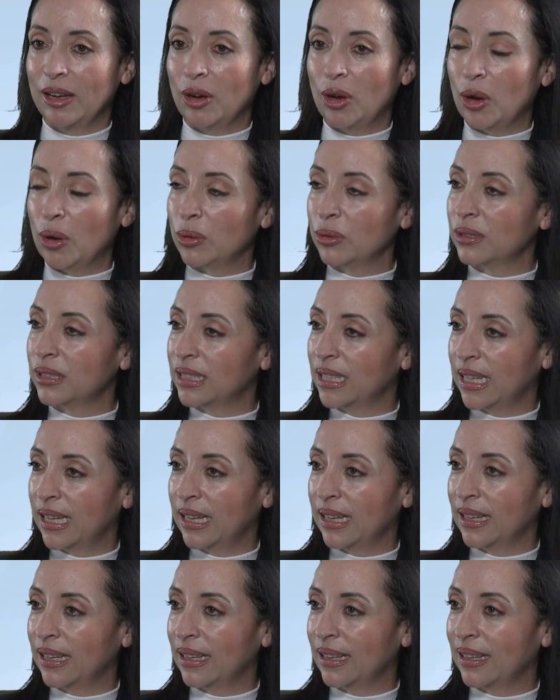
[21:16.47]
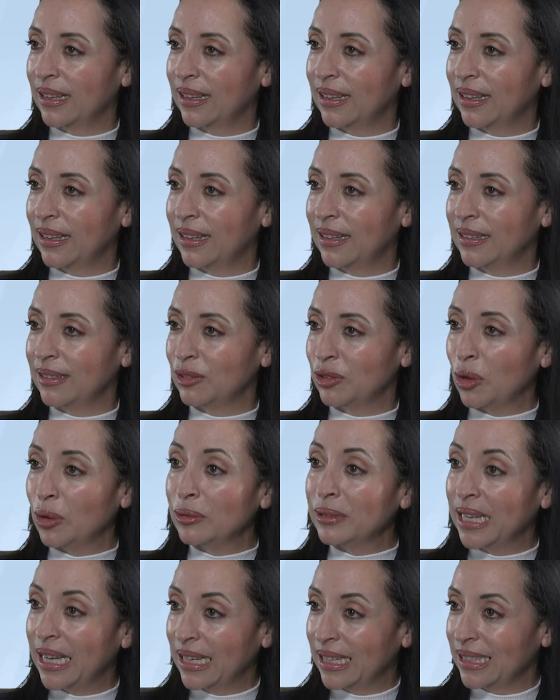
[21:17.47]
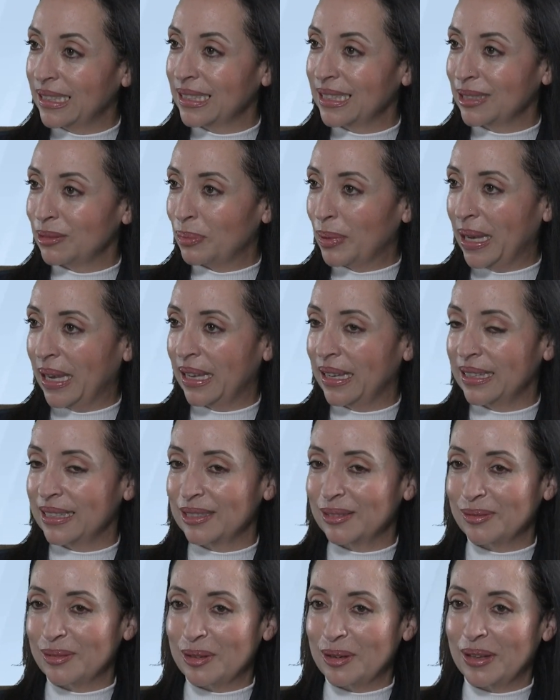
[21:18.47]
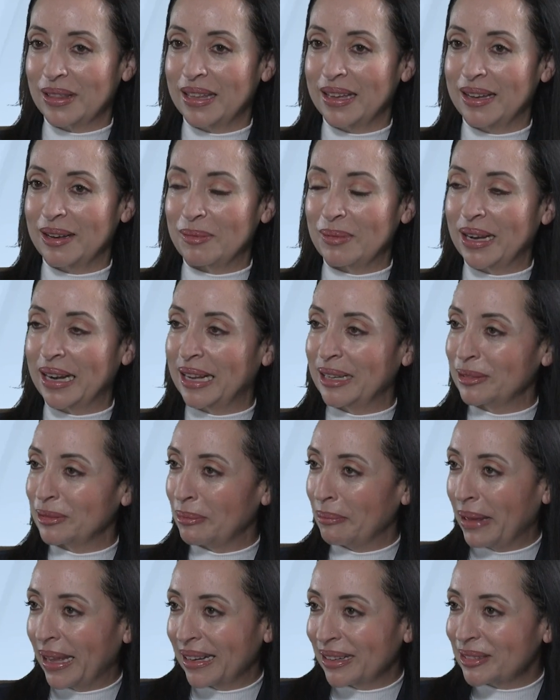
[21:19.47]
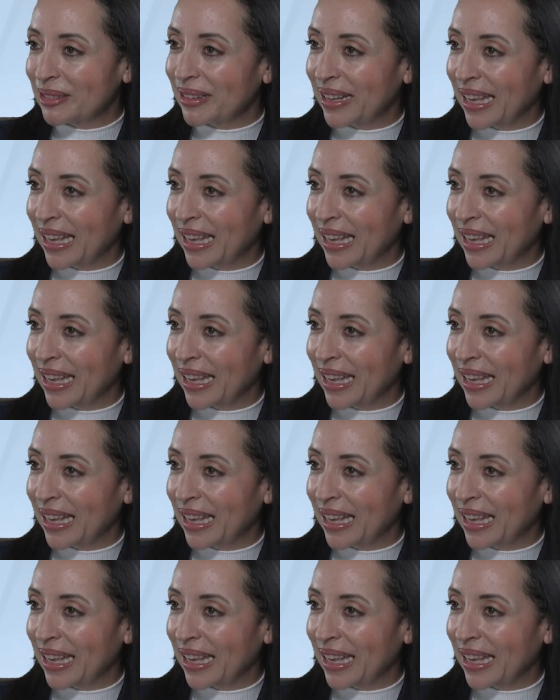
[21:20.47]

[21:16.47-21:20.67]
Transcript: hosting and donating the space for the 100 Men Who